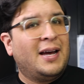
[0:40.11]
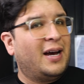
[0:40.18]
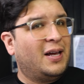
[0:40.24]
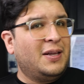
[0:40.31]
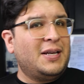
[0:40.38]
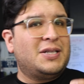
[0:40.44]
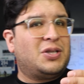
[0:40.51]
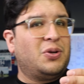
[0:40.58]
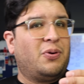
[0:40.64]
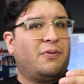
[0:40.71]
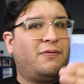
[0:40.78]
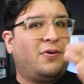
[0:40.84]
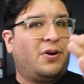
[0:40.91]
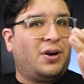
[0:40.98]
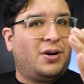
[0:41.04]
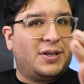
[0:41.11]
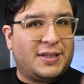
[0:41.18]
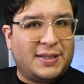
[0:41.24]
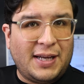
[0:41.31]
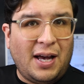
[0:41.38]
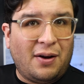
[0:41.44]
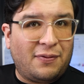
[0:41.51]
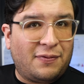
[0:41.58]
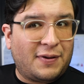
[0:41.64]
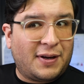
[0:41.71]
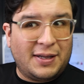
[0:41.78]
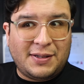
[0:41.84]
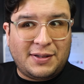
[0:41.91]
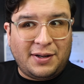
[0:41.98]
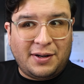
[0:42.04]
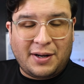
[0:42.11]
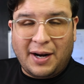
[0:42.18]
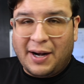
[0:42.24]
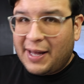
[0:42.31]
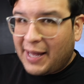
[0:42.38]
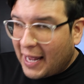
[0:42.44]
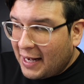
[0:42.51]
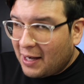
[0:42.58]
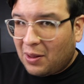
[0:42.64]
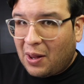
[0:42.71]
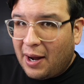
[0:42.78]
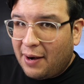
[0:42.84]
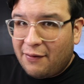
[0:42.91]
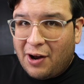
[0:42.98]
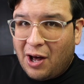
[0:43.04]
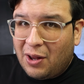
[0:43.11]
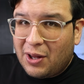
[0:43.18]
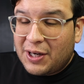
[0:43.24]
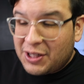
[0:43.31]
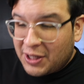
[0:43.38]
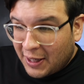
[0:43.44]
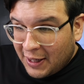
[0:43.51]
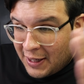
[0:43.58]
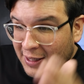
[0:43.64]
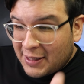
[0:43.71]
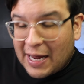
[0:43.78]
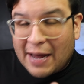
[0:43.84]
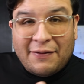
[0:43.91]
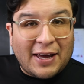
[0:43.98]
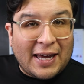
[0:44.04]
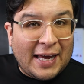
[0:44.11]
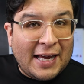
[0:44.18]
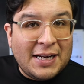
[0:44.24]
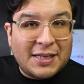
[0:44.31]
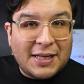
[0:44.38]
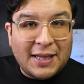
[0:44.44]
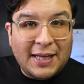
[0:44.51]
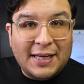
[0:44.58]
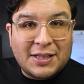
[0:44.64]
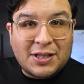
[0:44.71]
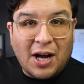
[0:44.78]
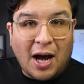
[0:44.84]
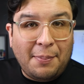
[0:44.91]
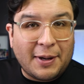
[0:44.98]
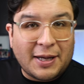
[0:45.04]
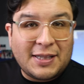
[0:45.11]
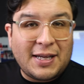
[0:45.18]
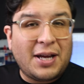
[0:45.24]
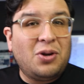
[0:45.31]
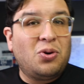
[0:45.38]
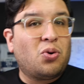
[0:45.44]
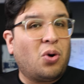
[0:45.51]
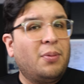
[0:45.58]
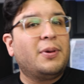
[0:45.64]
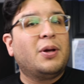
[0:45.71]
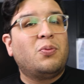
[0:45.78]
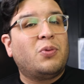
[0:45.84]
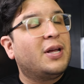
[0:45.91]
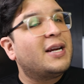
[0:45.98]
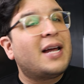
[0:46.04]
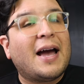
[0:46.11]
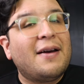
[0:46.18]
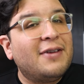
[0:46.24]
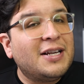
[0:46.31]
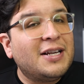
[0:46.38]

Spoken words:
at least do it for yourself, because you're gonna gain a lot of knowledge diving into these topics that you normally wouldn't dive